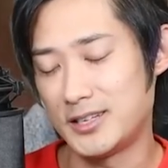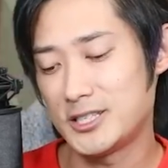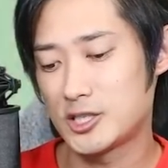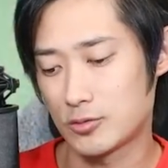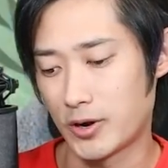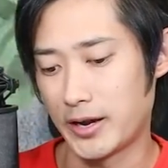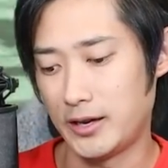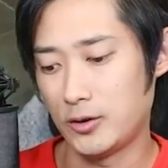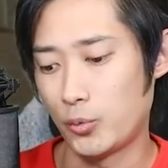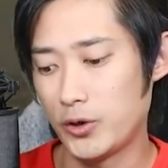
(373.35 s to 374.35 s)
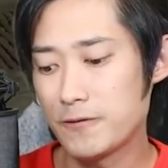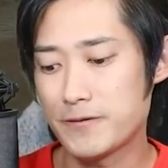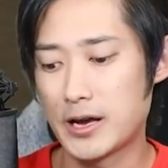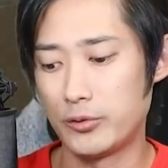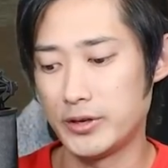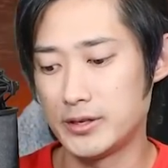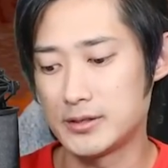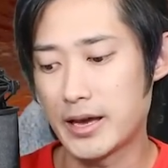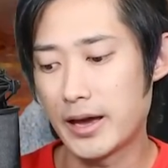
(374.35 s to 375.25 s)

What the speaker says: this shrine we found is